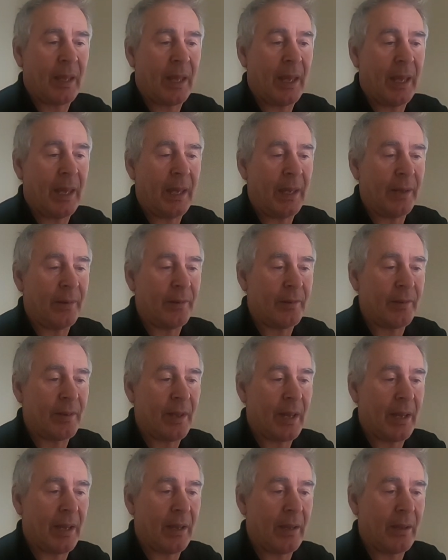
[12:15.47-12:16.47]
and
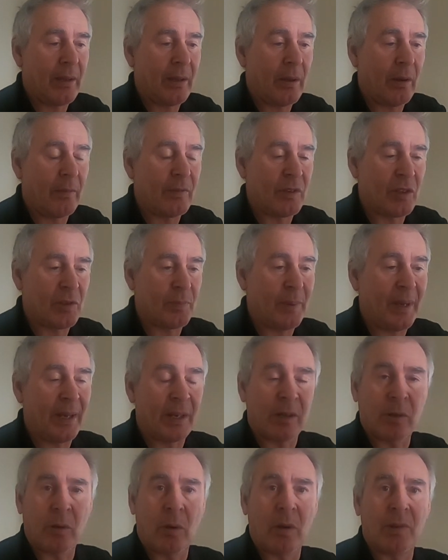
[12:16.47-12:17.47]
I've just been
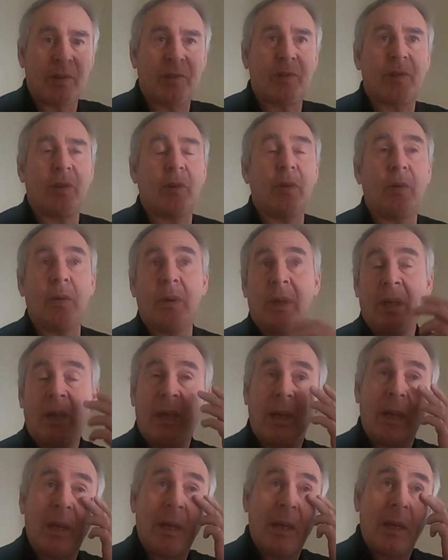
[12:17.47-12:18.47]
across to
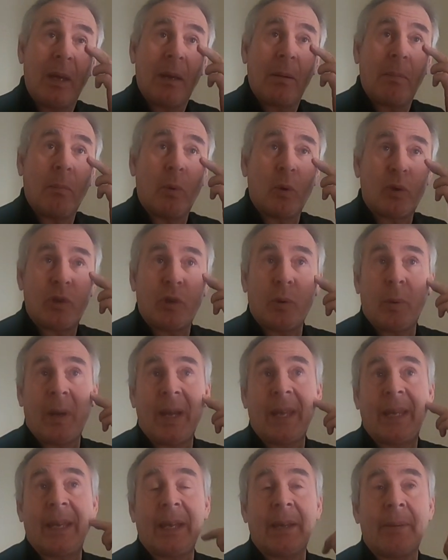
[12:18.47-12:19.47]

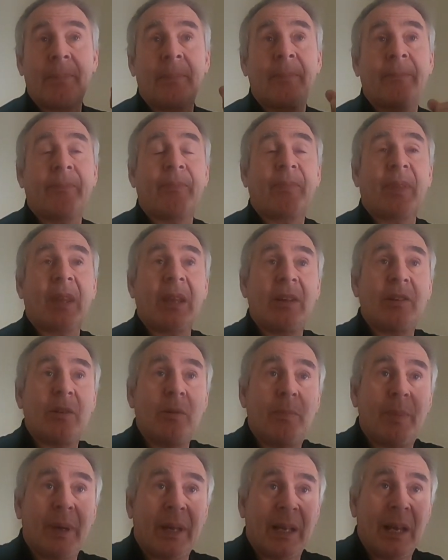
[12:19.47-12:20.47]
Motueka
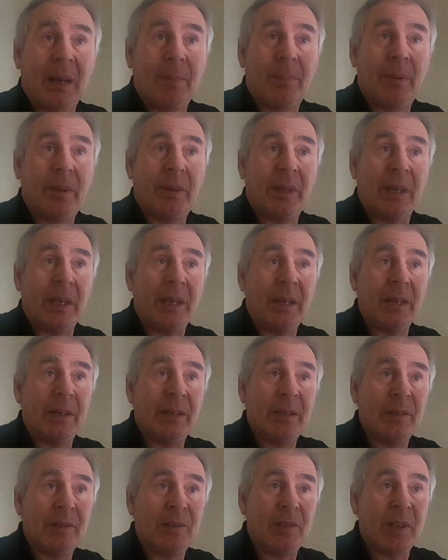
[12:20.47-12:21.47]
to pick up the
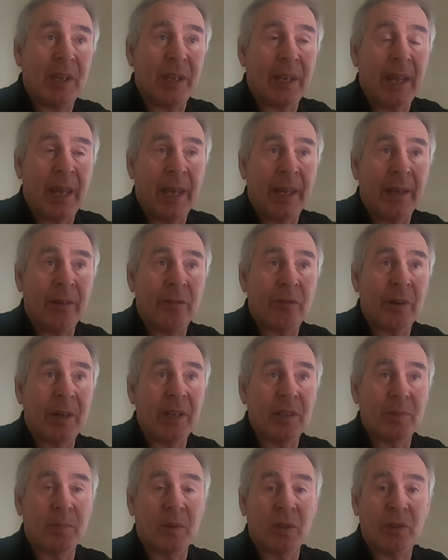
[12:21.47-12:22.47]
second-hand
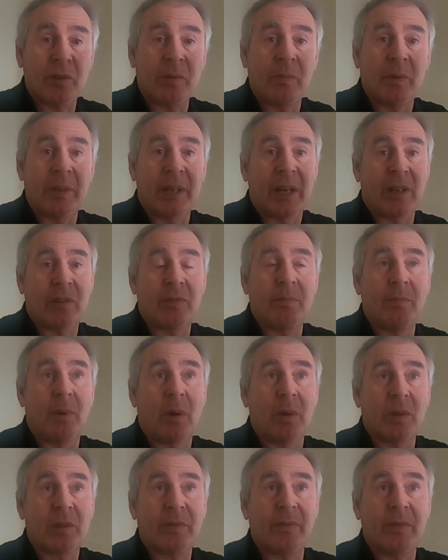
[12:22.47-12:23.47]
transmission reduction
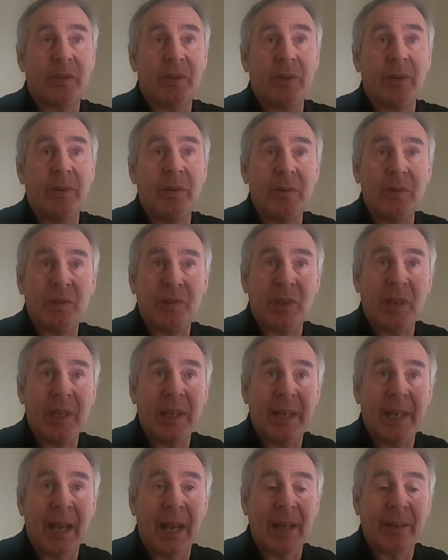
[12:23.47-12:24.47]
box for a
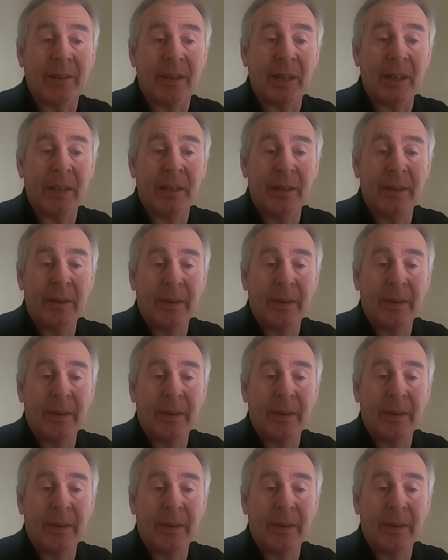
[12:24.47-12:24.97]
2UC Gardner